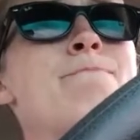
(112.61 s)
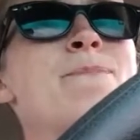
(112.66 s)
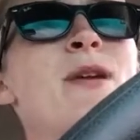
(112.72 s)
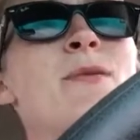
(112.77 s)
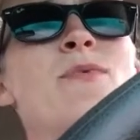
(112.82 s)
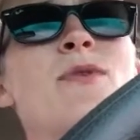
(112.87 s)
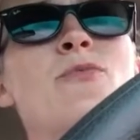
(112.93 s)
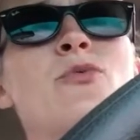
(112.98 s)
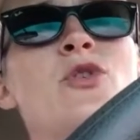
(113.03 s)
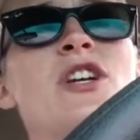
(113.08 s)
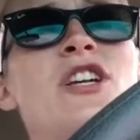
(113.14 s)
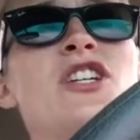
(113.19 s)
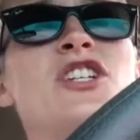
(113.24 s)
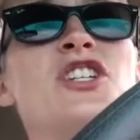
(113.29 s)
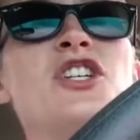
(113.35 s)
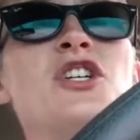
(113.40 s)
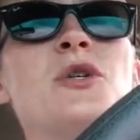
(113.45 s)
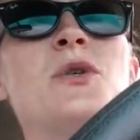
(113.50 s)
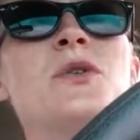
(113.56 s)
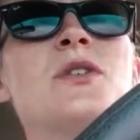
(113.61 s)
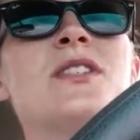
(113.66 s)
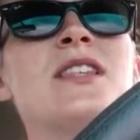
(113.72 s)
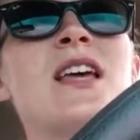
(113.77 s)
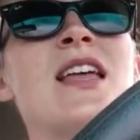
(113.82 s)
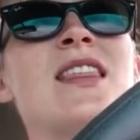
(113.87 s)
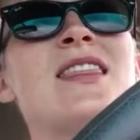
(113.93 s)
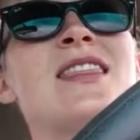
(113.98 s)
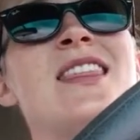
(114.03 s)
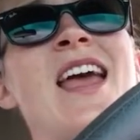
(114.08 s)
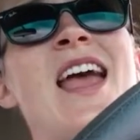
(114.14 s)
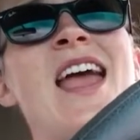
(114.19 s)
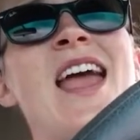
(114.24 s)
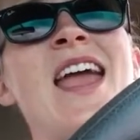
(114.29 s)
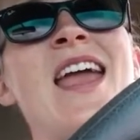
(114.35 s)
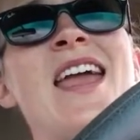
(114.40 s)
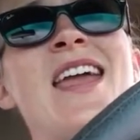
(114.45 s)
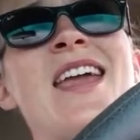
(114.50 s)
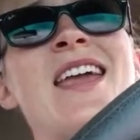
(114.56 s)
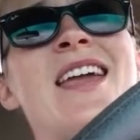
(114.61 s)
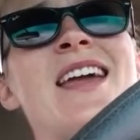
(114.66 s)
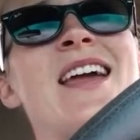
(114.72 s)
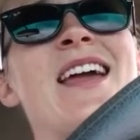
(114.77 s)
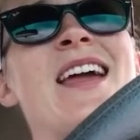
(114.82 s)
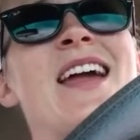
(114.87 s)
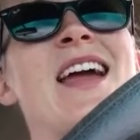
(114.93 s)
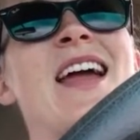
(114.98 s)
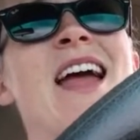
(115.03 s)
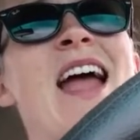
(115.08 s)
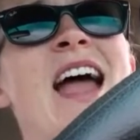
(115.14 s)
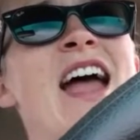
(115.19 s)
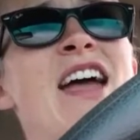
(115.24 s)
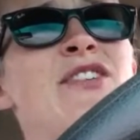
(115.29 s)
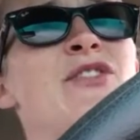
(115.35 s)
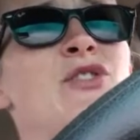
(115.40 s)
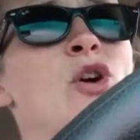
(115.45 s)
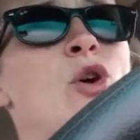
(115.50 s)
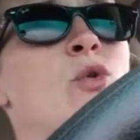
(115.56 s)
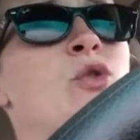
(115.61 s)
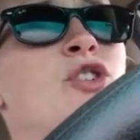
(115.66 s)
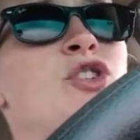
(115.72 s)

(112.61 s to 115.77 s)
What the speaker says: big people issues that they had no